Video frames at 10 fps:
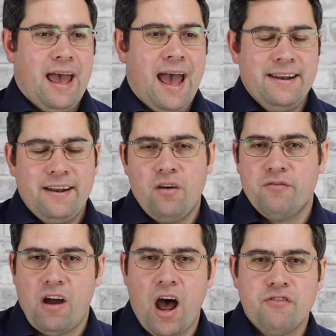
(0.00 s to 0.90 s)
added
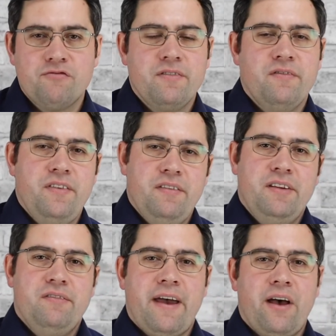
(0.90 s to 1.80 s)
over
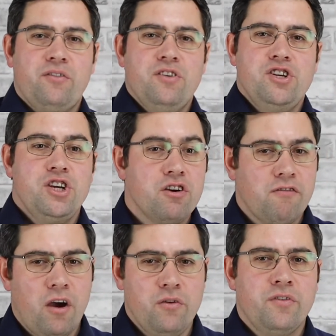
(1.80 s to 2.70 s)

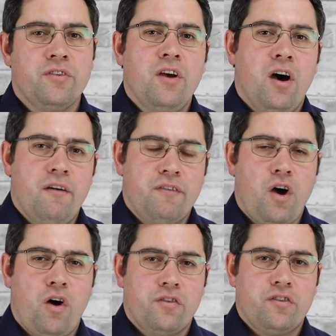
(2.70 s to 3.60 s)
€150,000 of
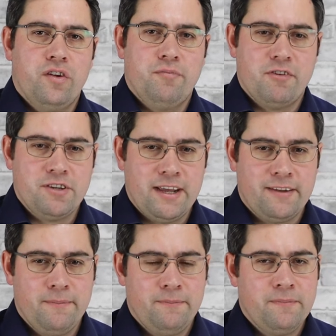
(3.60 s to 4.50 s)
cost to the project.